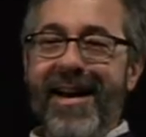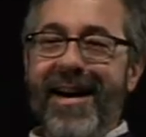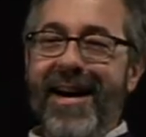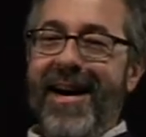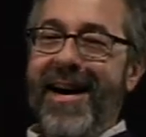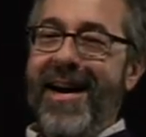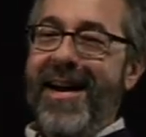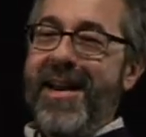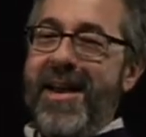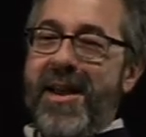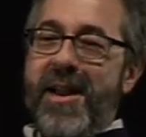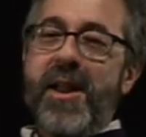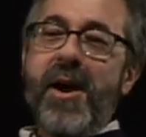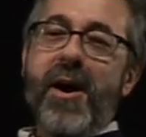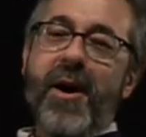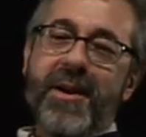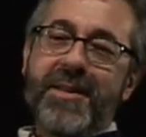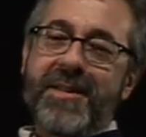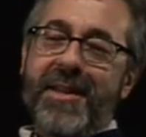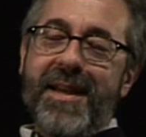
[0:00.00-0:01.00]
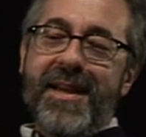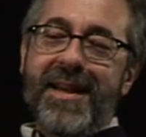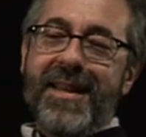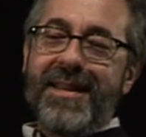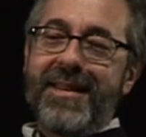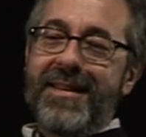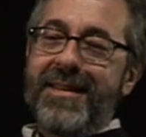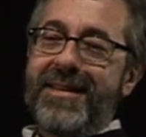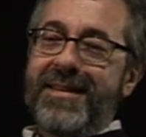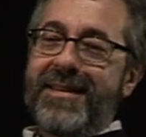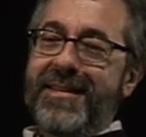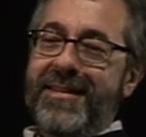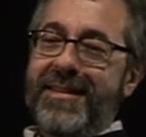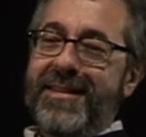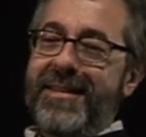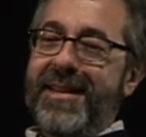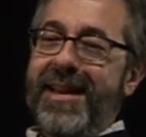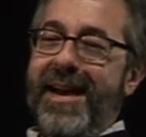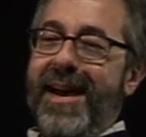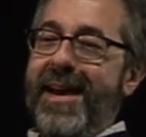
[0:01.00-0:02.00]
uh, no, it's like this.
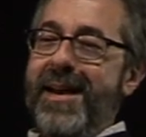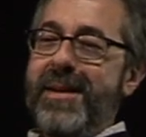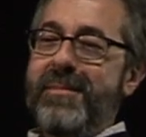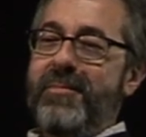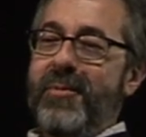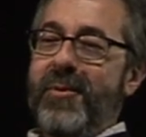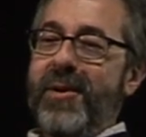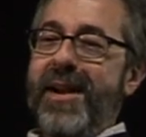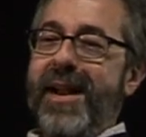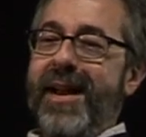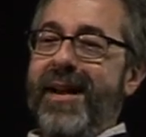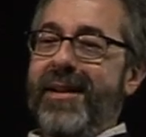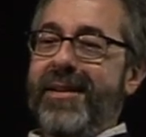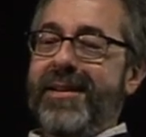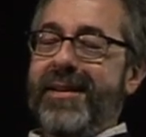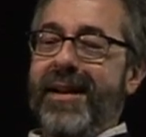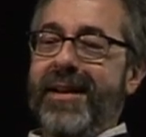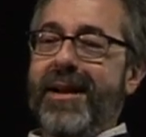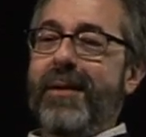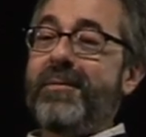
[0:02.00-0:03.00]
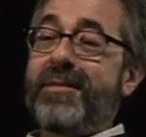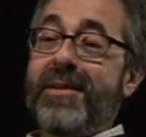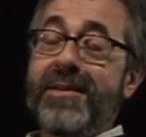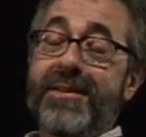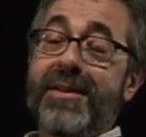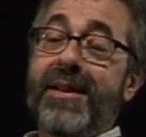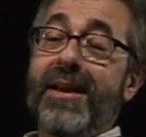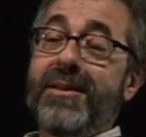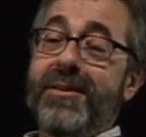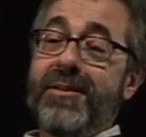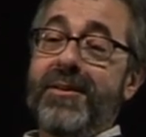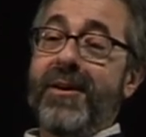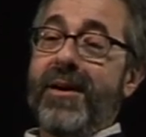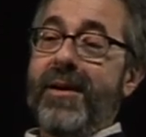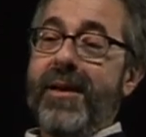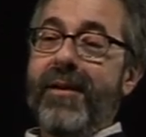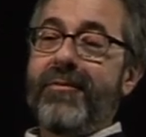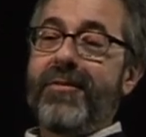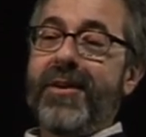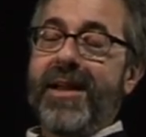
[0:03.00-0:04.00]
This guy pointed out a couple things that I do
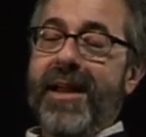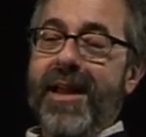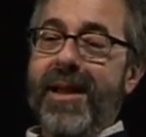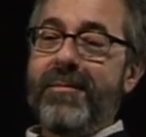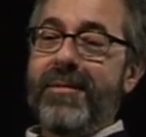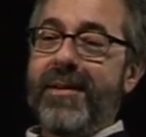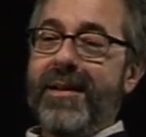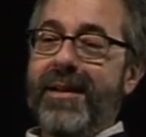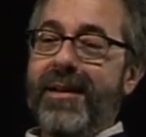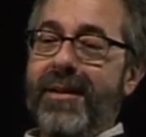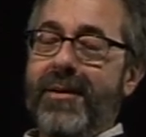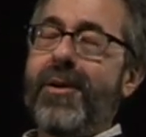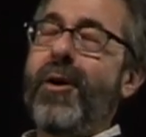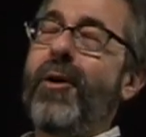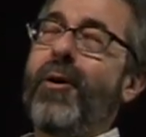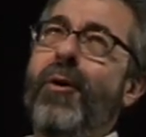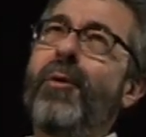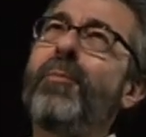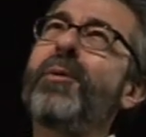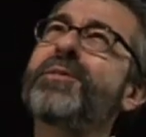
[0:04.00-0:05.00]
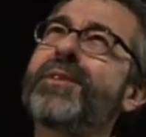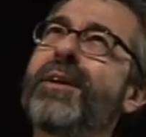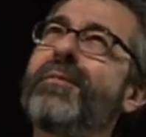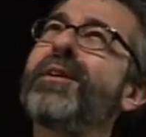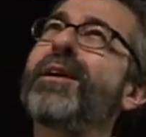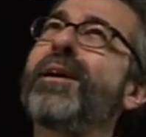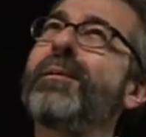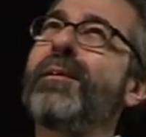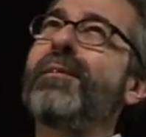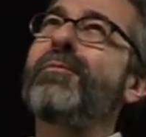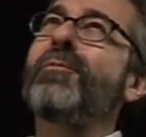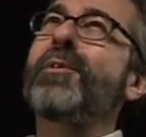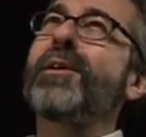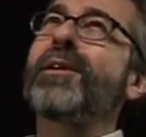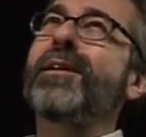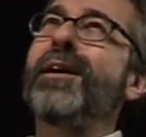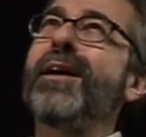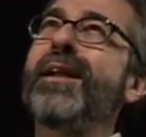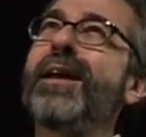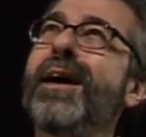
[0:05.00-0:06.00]
know. Every game that, almost every game I've
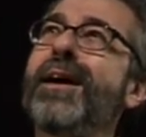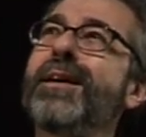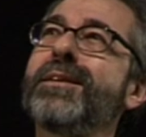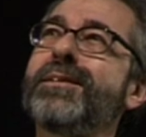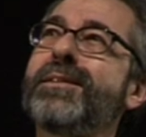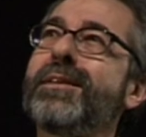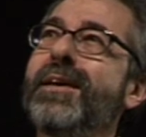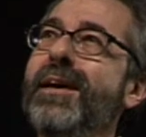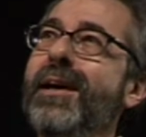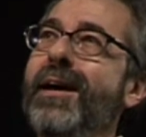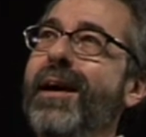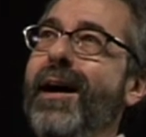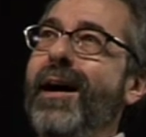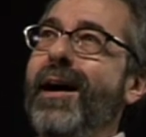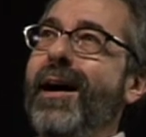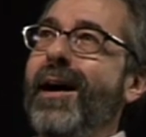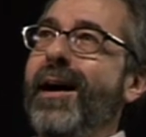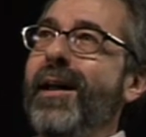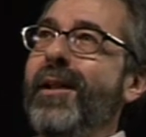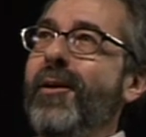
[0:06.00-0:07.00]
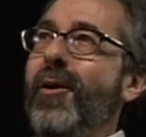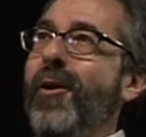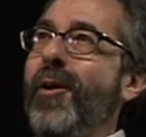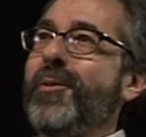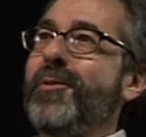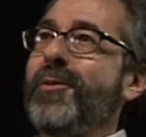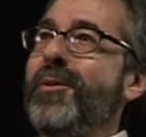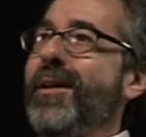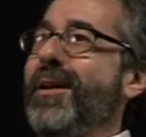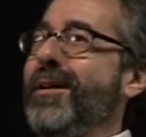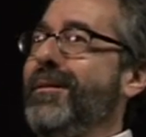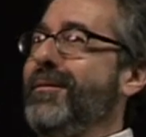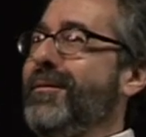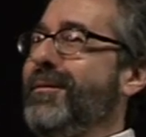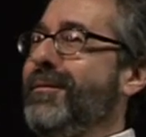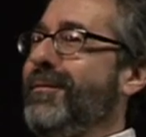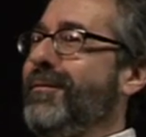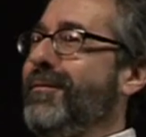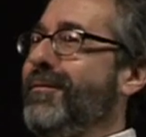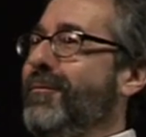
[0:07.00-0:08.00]
worked on, has uh, an alternate
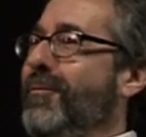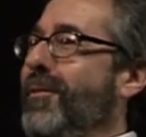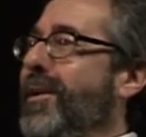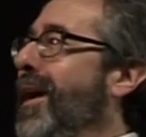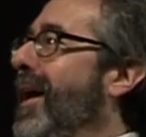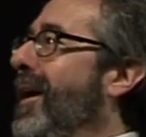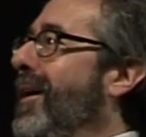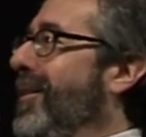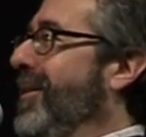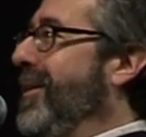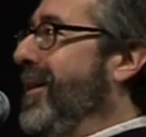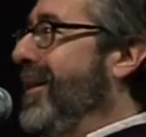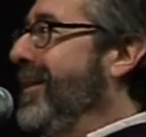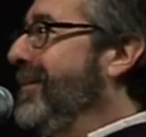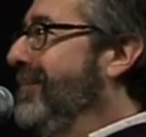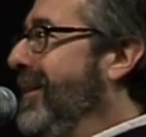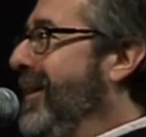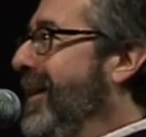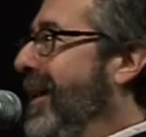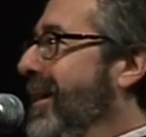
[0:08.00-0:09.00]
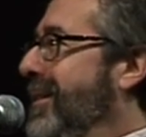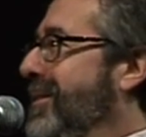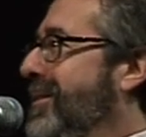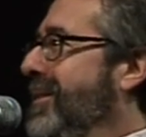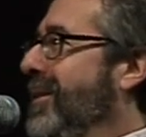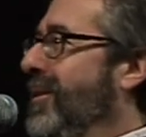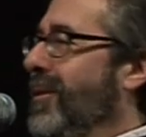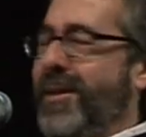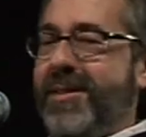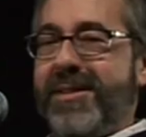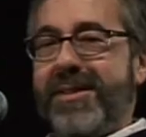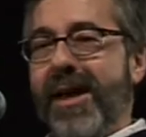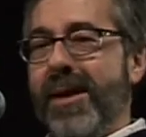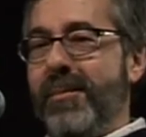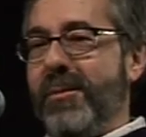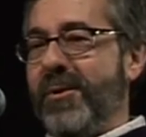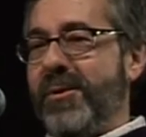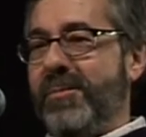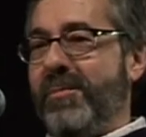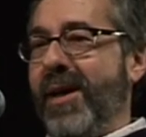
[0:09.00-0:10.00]
reality. It has you know a
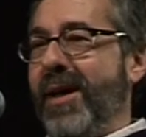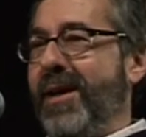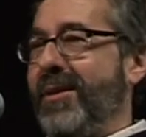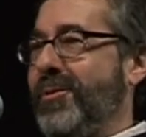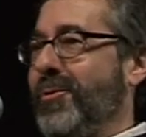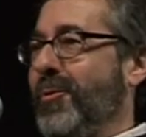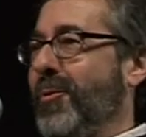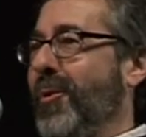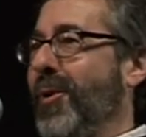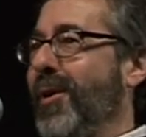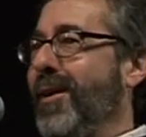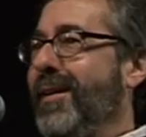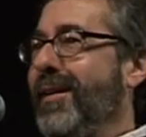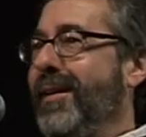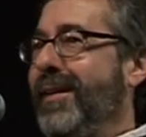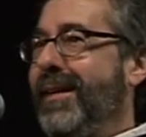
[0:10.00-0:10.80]
cyberspace or